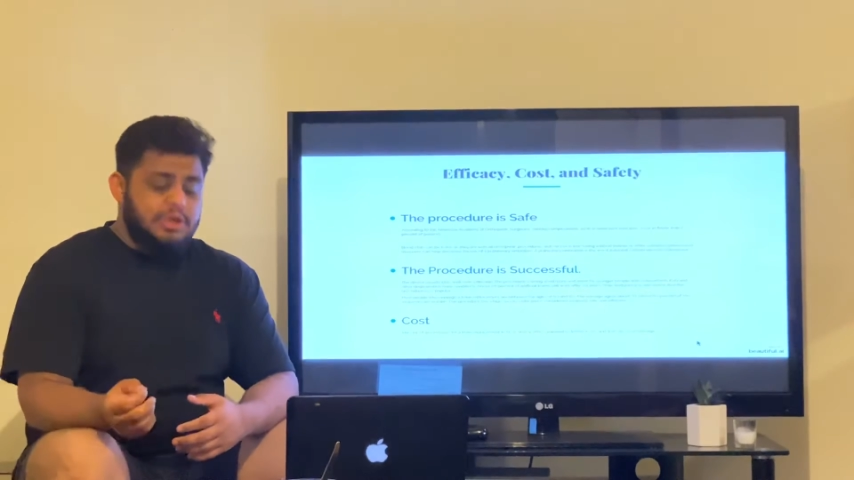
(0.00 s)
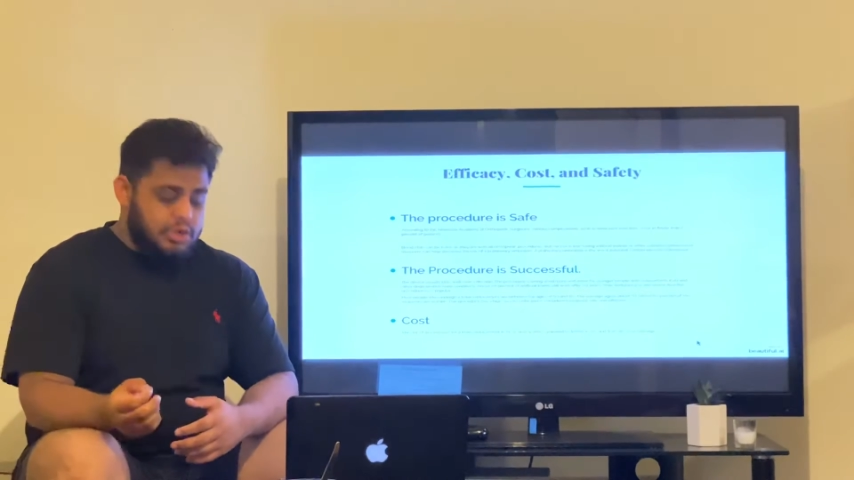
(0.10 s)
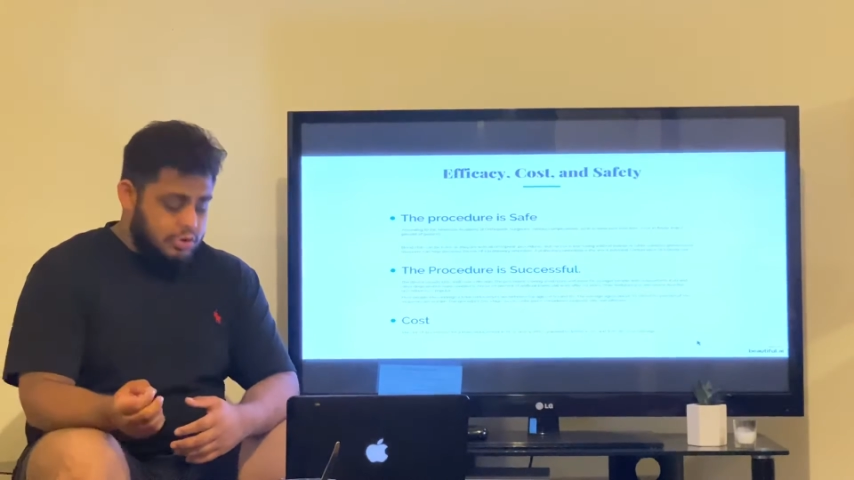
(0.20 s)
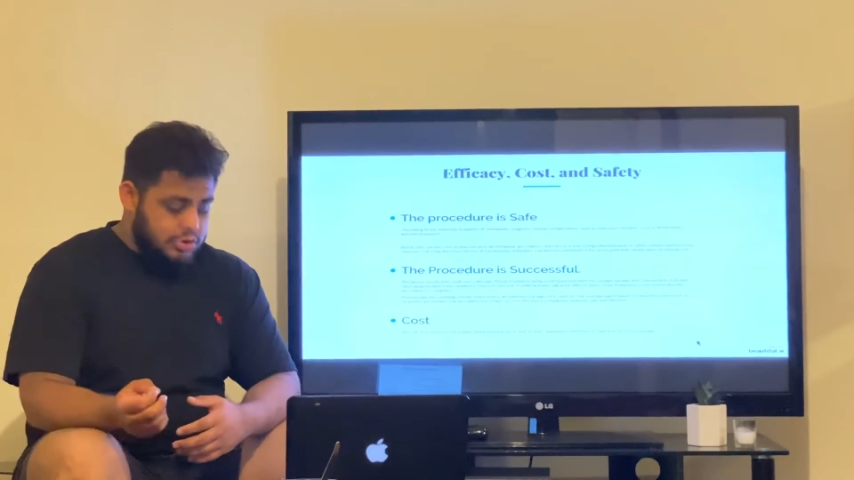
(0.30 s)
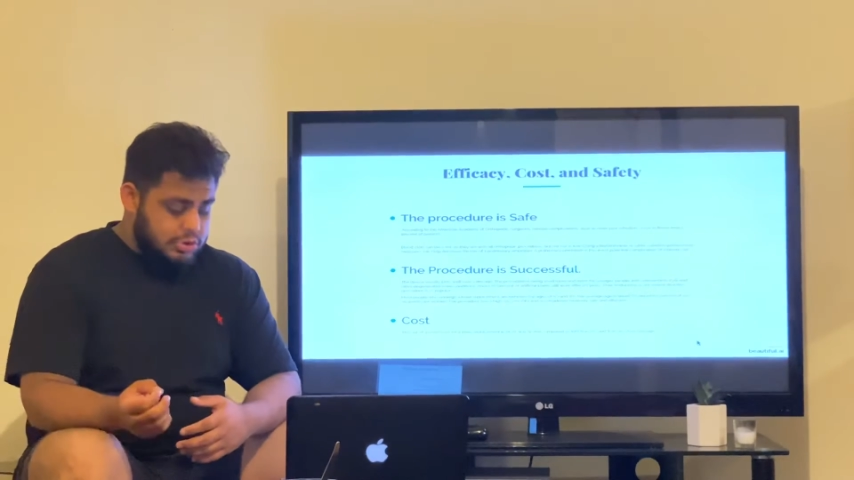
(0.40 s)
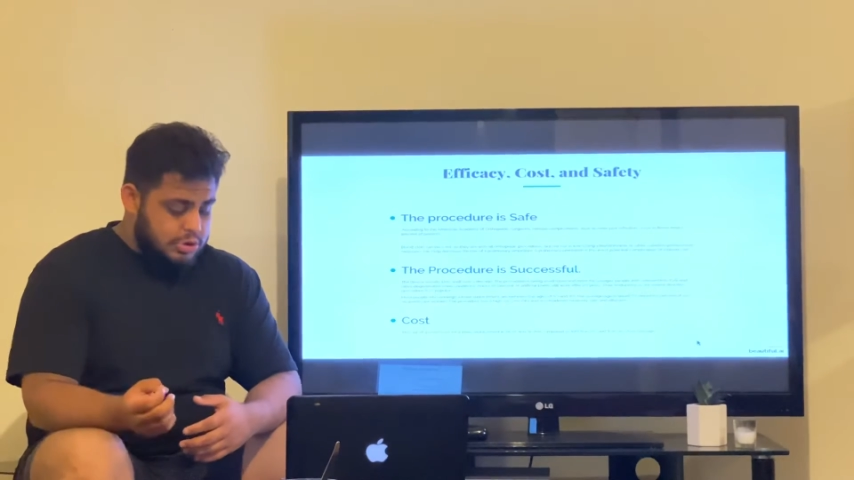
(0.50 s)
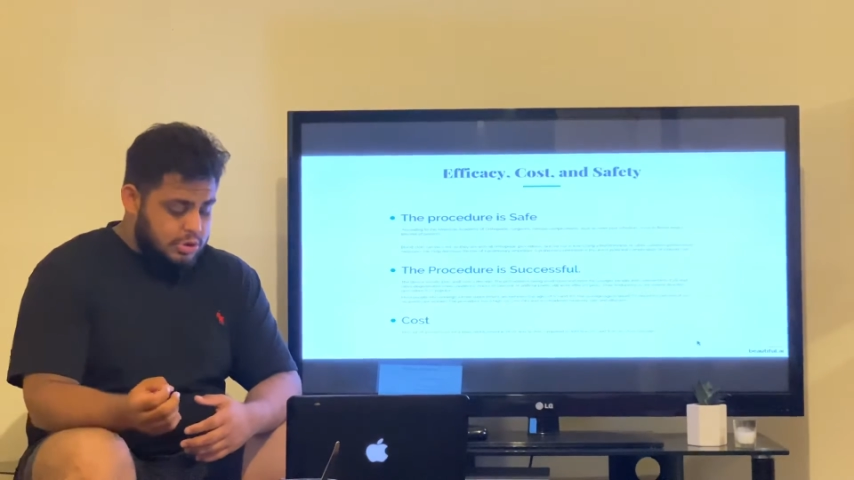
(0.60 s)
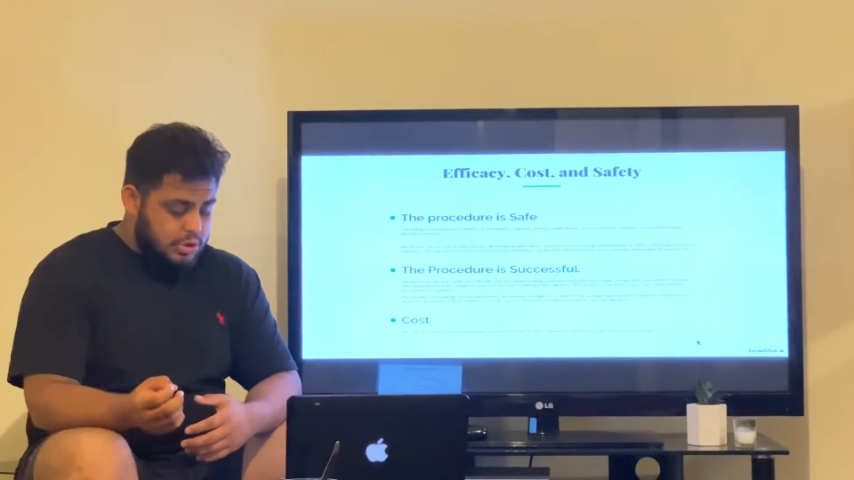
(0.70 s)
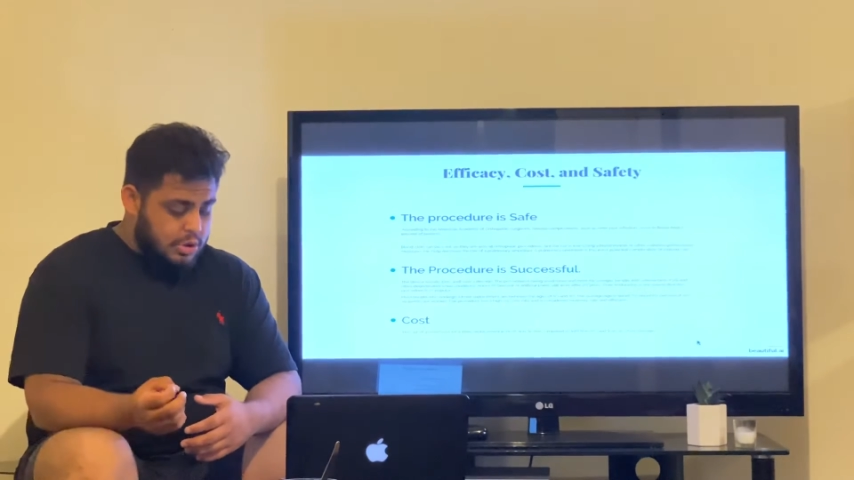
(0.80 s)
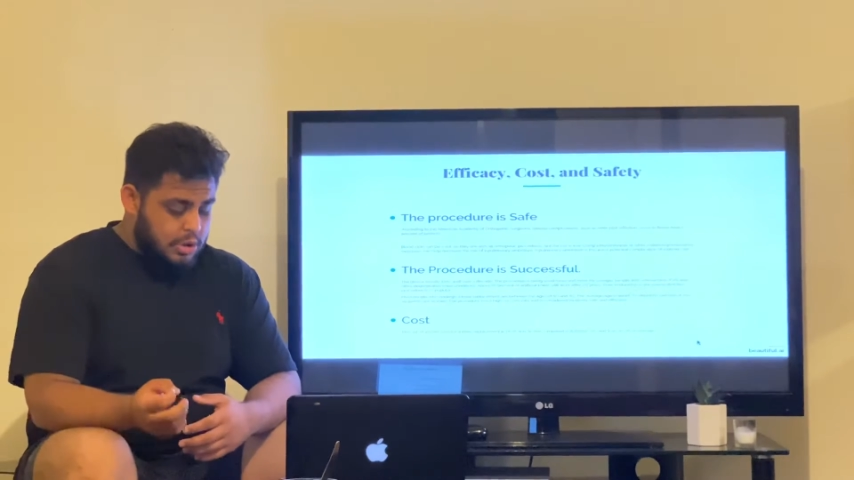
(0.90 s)
used
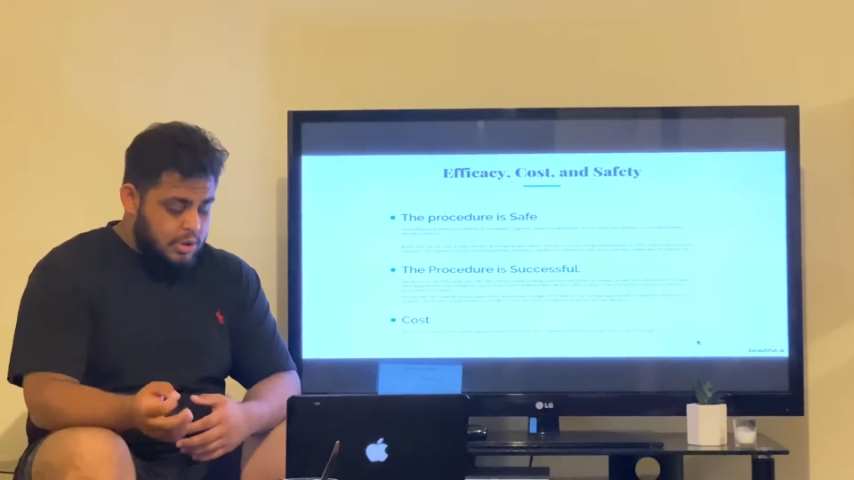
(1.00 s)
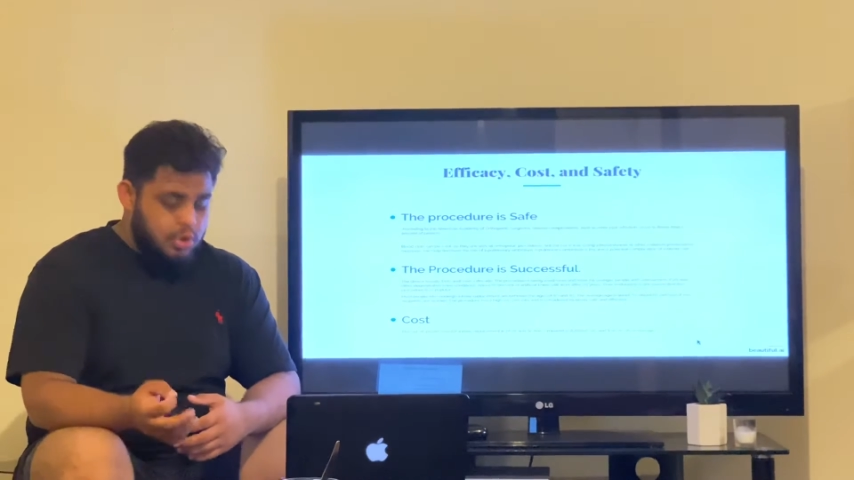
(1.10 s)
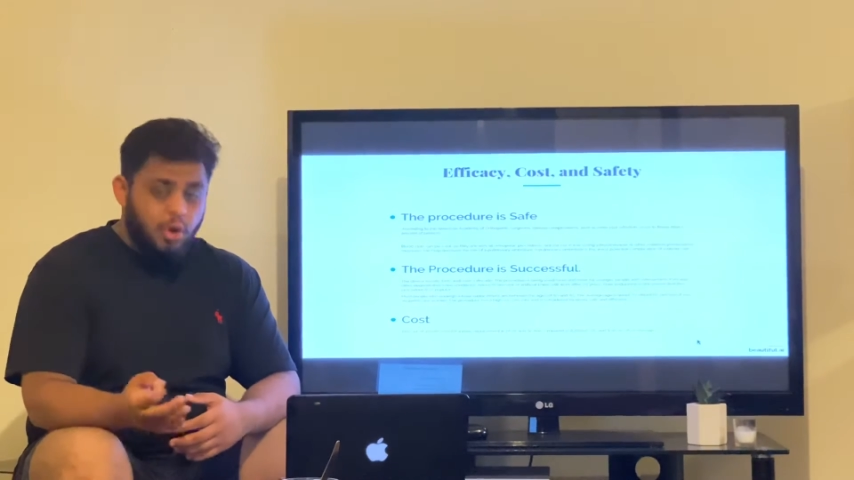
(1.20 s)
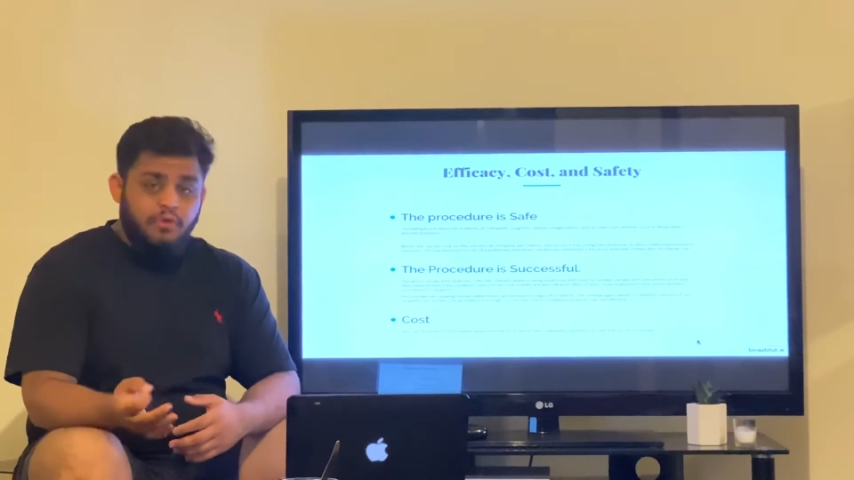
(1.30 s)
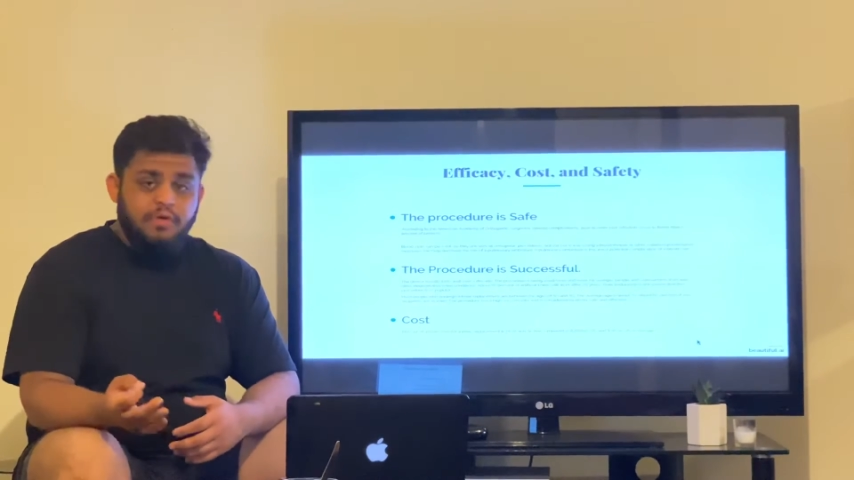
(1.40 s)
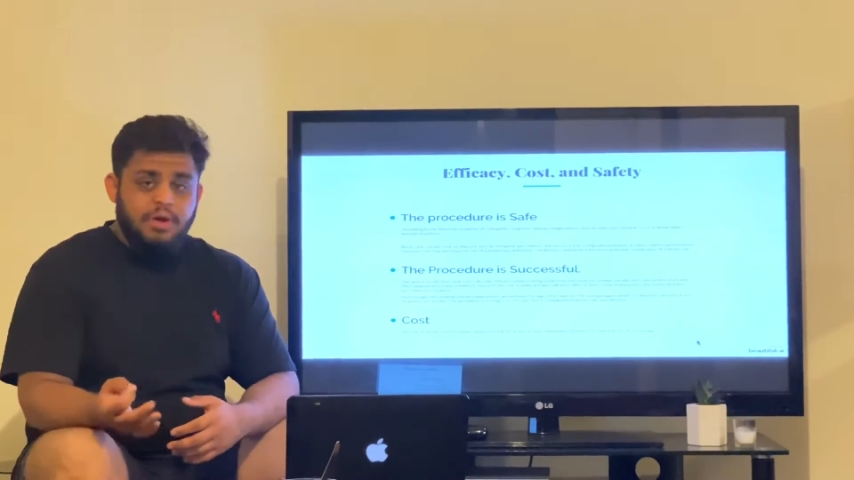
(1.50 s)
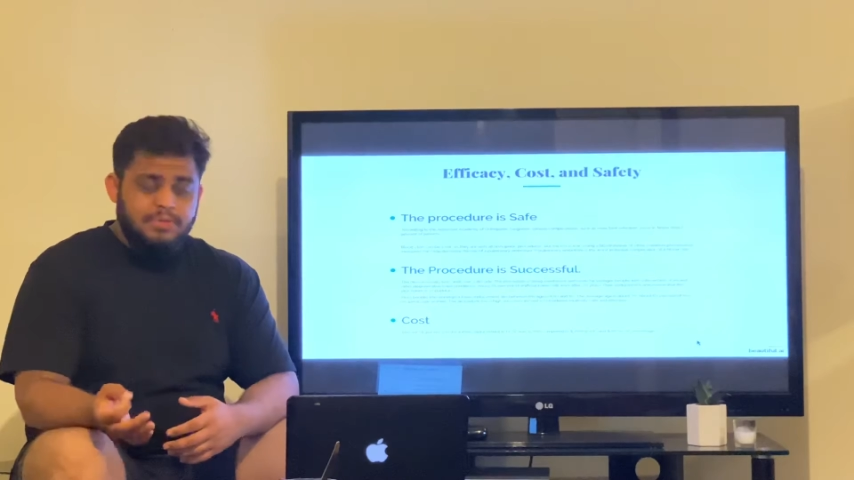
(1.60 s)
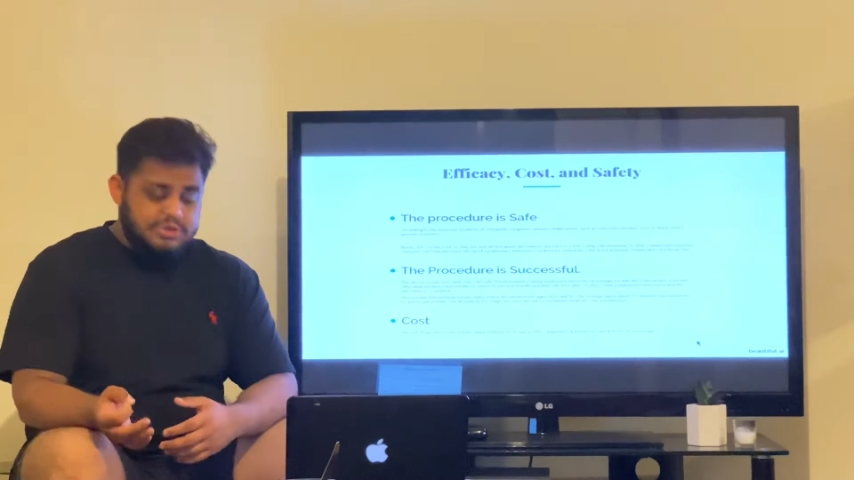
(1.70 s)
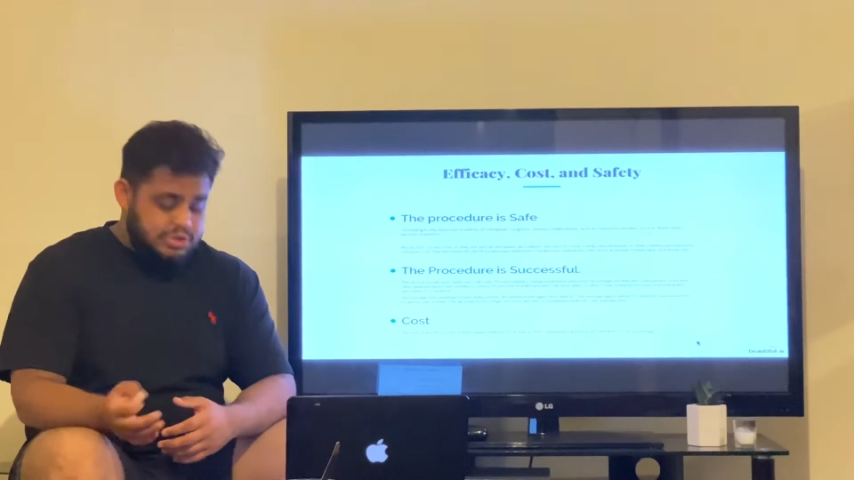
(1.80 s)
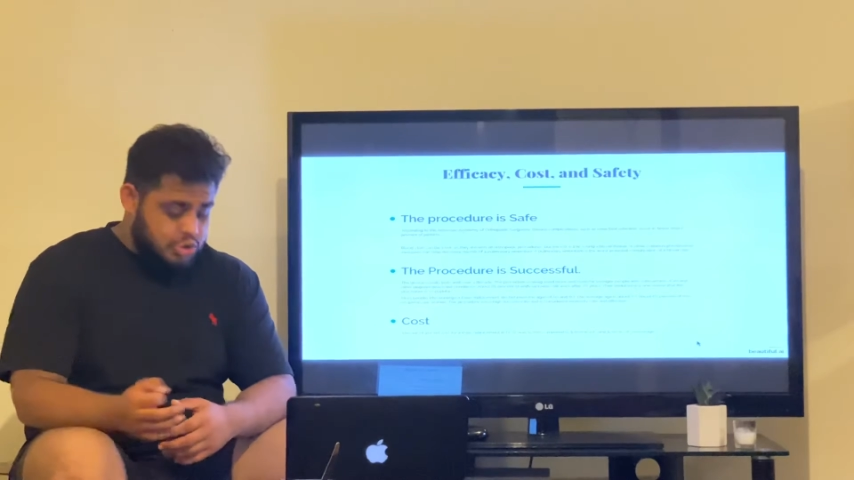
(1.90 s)
to overcome
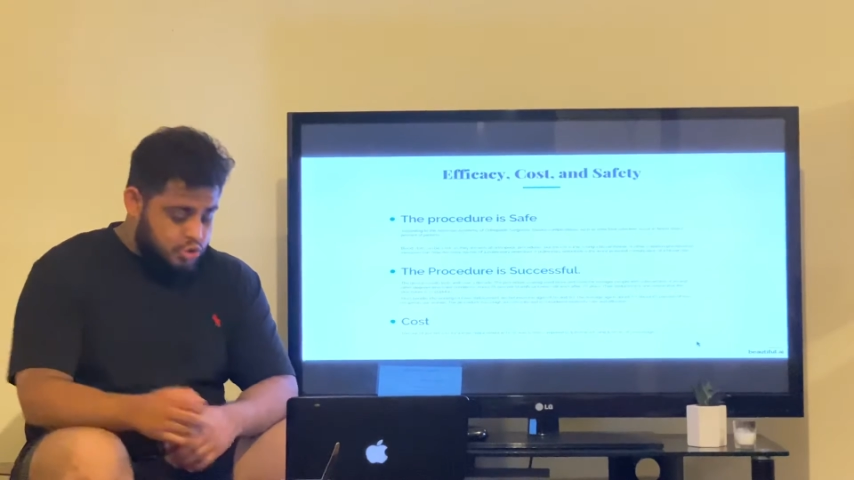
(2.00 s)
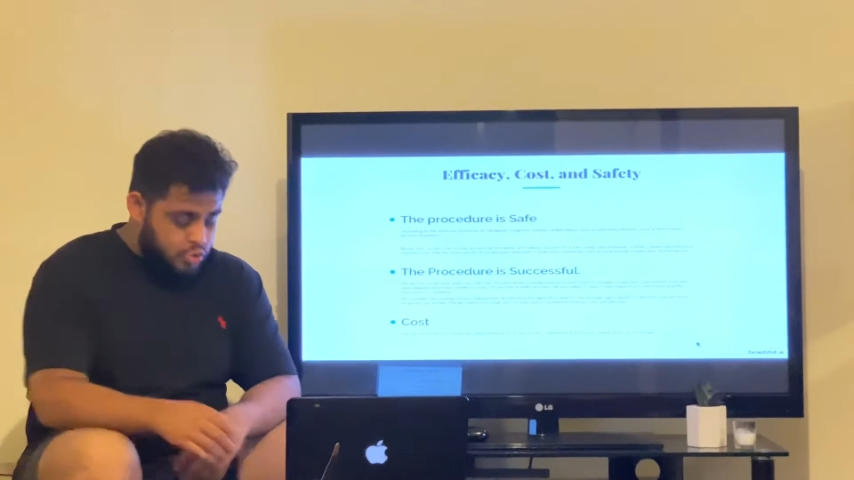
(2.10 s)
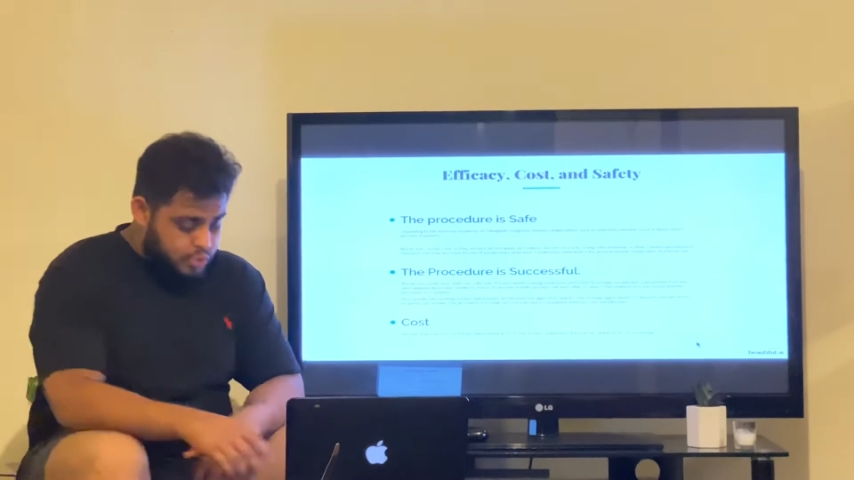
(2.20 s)
this issue.